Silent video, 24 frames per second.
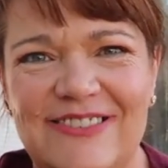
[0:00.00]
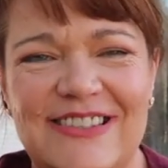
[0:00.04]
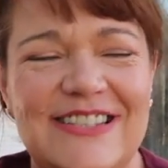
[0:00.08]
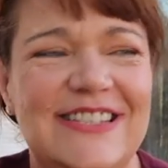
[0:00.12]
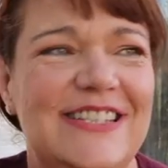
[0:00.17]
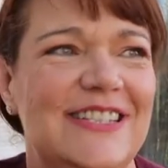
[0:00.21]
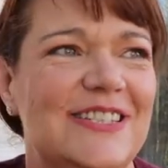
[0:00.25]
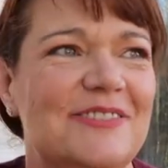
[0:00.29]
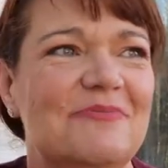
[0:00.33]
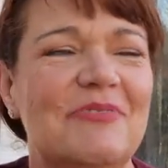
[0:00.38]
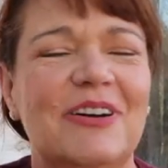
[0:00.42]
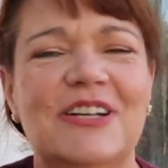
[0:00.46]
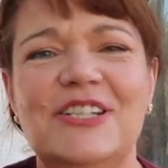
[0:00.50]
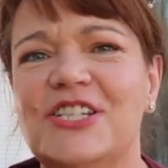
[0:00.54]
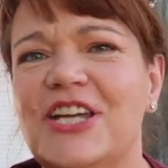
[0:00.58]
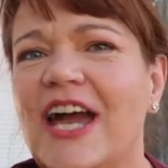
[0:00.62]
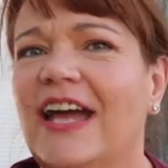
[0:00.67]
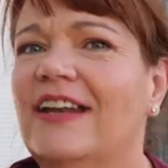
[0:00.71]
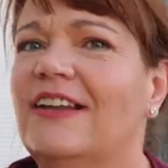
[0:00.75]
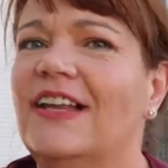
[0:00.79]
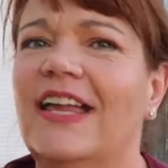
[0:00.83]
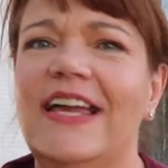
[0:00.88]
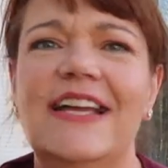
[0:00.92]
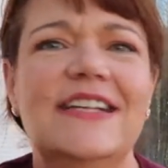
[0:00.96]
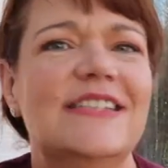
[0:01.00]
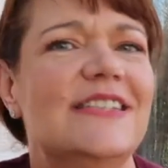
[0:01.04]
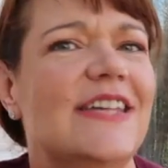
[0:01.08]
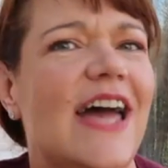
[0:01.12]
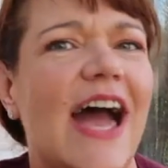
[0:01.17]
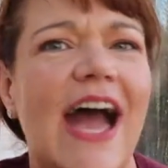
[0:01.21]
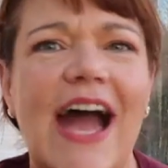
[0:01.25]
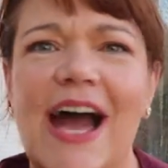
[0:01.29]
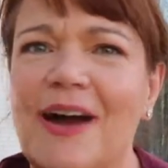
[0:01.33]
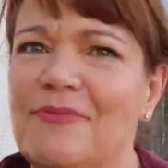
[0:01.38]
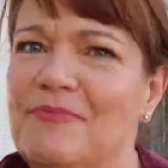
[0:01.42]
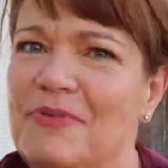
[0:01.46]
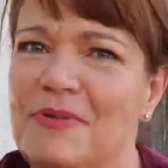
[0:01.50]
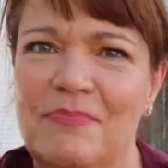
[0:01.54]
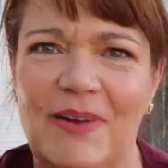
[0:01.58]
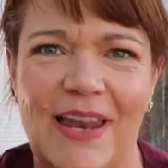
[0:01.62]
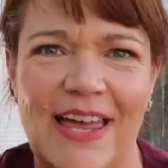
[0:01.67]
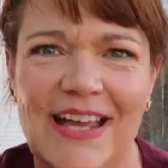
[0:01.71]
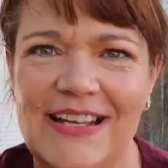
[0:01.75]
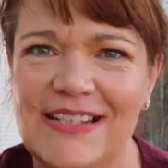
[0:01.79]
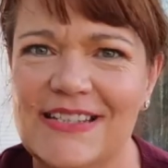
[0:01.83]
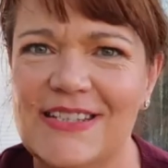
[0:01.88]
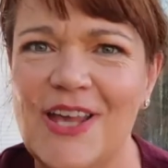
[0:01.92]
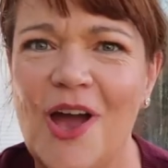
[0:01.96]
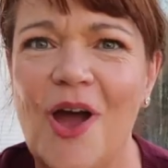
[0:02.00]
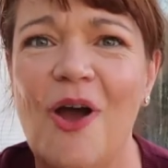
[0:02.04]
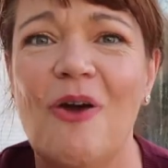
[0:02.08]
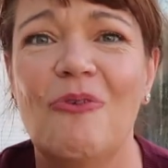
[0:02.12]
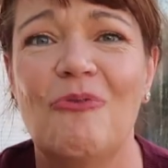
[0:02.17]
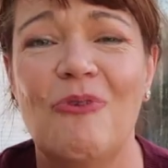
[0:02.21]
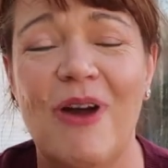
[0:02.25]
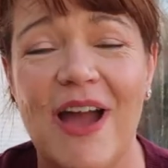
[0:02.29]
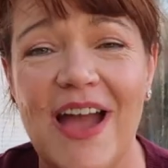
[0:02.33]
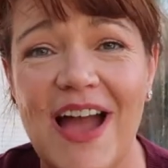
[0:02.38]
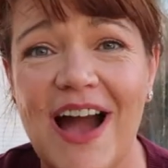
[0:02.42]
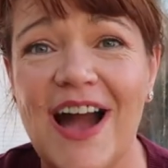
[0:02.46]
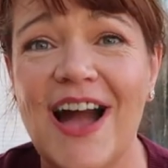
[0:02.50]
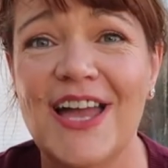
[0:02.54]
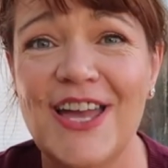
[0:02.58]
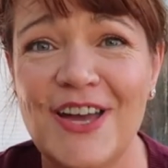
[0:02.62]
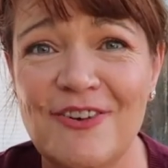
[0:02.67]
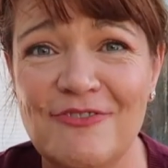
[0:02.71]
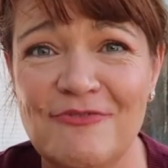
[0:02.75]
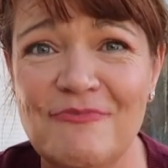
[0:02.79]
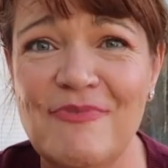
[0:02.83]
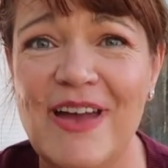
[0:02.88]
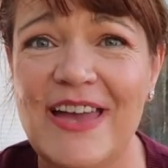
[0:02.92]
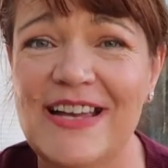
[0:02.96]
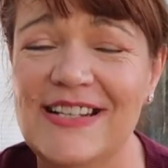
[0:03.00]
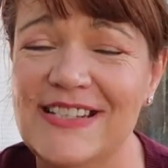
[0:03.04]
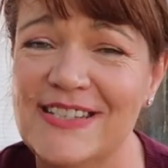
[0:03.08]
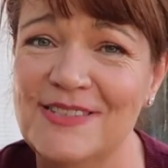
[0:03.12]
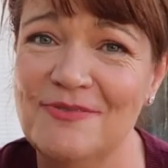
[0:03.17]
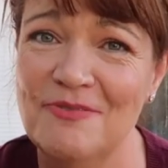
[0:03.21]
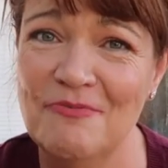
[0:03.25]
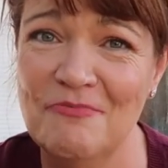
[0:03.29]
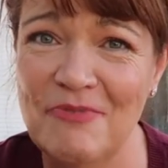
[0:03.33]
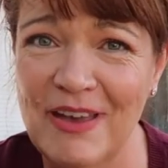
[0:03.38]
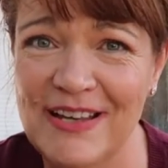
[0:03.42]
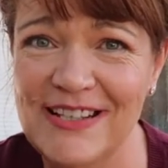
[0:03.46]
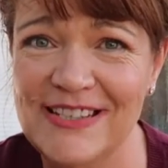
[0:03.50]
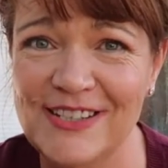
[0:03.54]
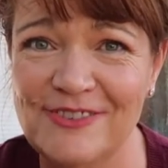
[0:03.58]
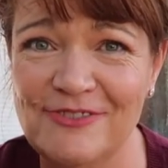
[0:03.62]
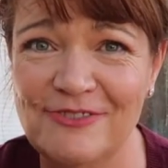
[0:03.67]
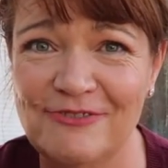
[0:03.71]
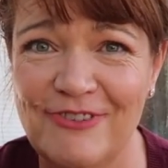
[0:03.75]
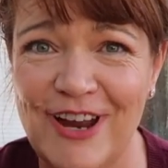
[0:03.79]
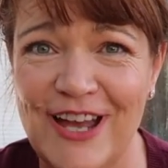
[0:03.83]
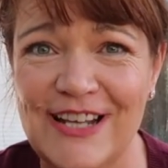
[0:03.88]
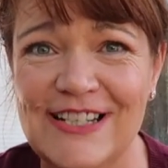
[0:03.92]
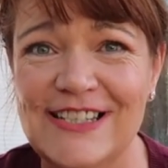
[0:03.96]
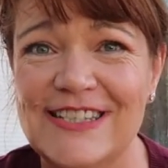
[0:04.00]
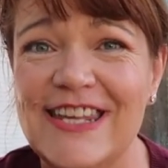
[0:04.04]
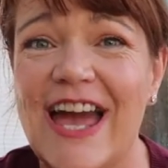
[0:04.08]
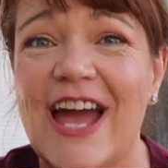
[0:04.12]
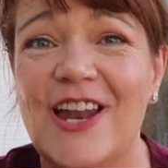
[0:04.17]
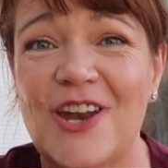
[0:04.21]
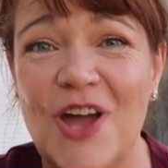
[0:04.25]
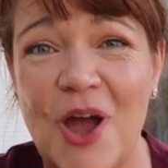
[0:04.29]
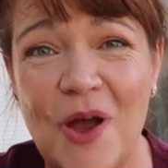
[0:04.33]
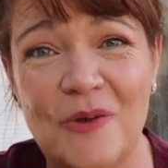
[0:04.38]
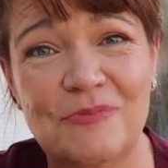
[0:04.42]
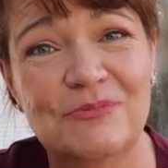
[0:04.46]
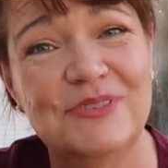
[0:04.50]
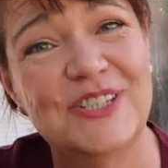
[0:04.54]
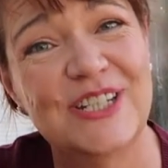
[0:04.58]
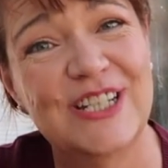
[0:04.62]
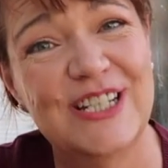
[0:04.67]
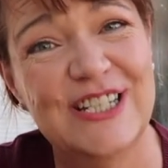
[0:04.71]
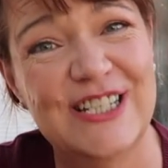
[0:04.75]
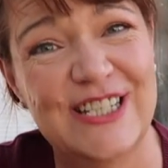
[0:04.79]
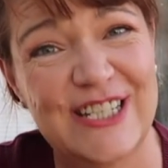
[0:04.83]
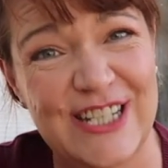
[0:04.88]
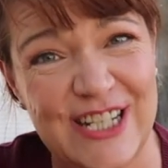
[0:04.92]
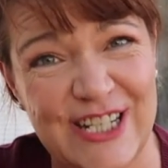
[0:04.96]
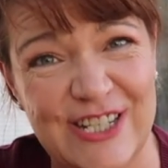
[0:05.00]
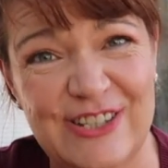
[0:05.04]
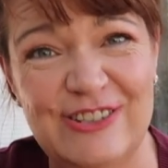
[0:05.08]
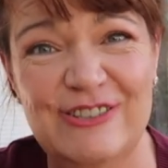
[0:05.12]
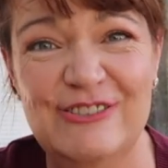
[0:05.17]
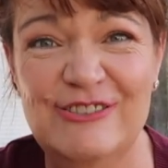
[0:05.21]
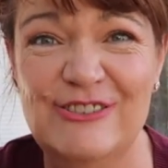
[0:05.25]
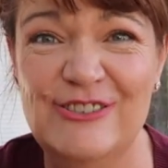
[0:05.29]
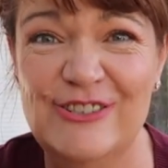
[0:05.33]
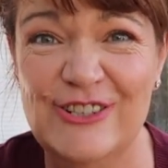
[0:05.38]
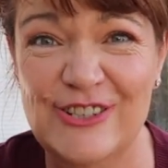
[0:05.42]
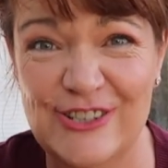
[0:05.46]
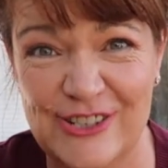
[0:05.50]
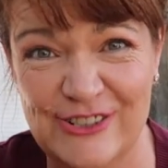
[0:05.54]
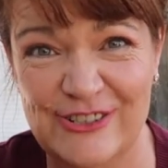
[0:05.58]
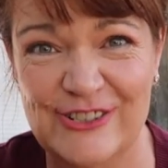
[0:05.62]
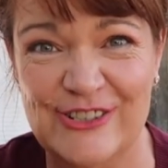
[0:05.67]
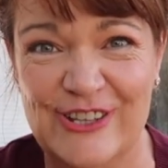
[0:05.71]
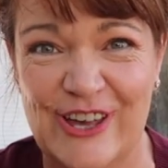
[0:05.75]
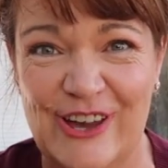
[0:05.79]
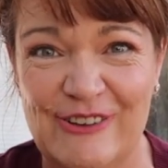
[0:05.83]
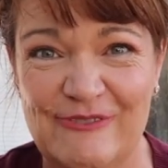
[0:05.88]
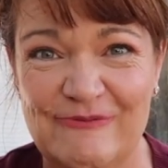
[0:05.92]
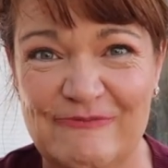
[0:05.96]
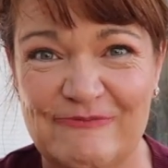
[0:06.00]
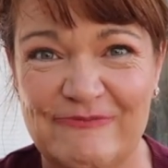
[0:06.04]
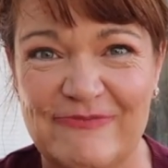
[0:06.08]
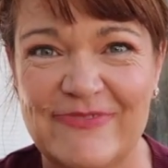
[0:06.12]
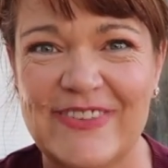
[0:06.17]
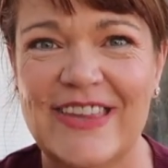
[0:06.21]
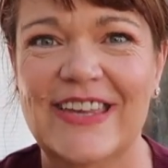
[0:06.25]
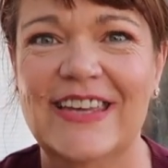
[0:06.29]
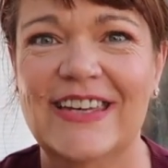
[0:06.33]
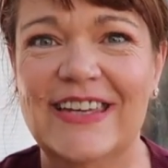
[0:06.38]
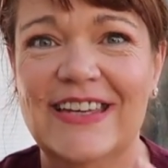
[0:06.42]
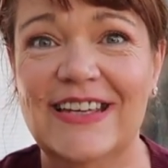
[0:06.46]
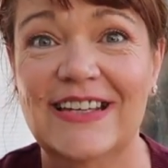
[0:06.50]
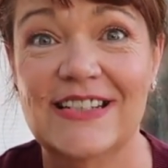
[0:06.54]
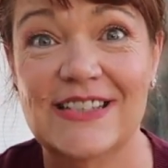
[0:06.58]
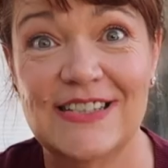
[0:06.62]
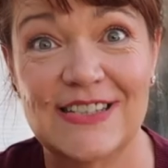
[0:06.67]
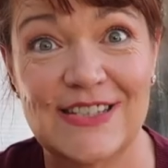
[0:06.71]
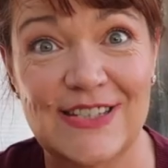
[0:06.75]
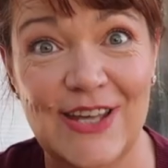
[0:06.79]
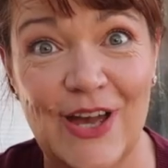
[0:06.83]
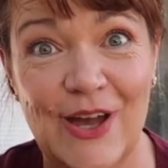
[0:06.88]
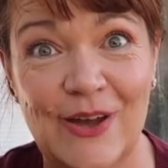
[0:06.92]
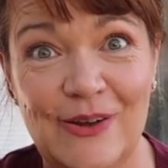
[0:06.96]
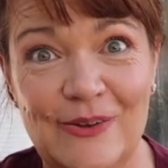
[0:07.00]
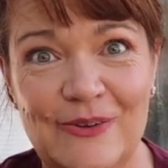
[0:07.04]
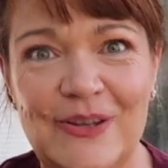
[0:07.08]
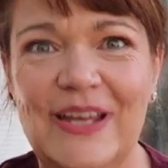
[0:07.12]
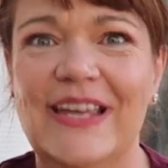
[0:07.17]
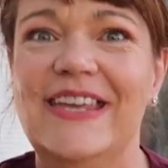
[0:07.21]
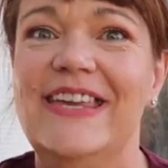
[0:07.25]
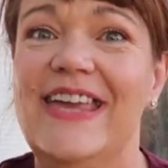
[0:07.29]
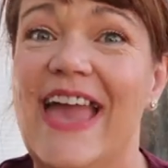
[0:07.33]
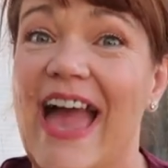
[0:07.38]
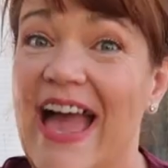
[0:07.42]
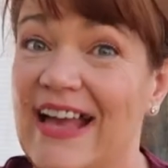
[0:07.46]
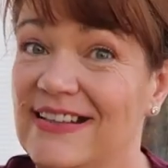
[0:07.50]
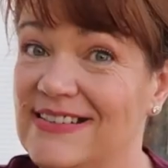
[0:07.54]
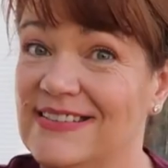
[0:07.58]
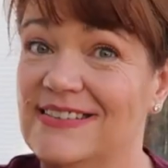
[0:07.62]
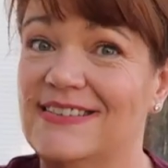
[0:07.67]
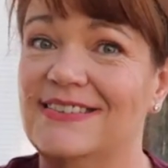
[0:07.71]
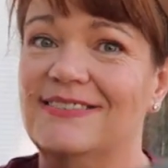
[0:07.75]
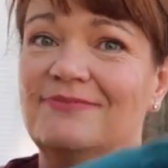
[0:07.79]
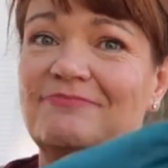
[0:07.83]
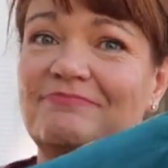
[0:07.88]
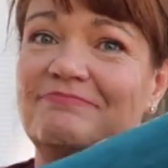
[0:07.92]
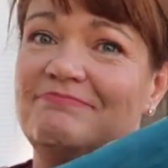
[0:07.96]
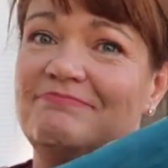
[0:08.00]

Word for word: This is my channel, it's a happy place, where I have made some amazing friends and hope to continue to do so. So, yes,